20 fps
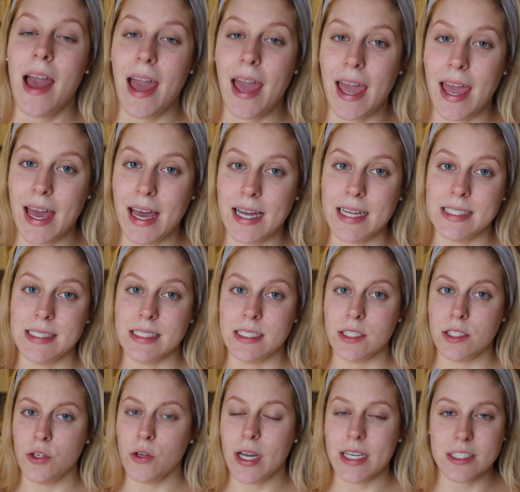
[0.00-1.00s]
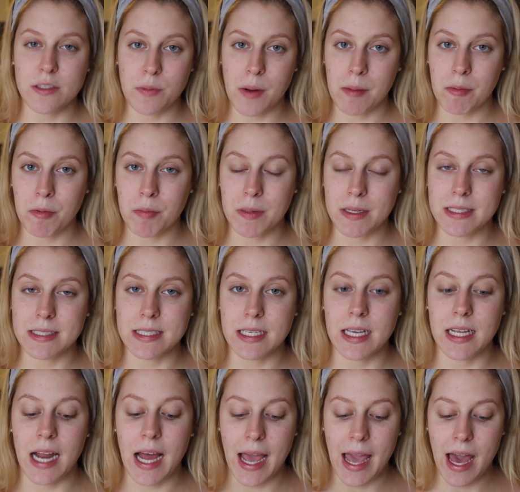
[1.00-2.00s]
And you guys have probably
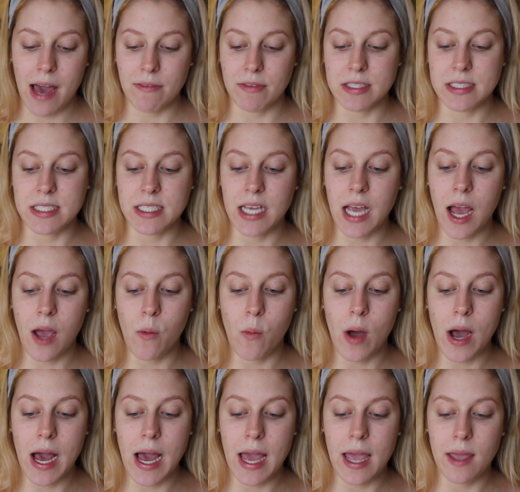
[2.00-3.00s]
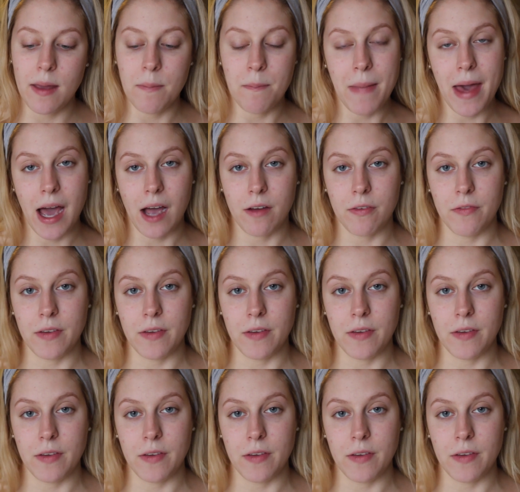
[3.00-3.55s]
seen I have a DIY MAC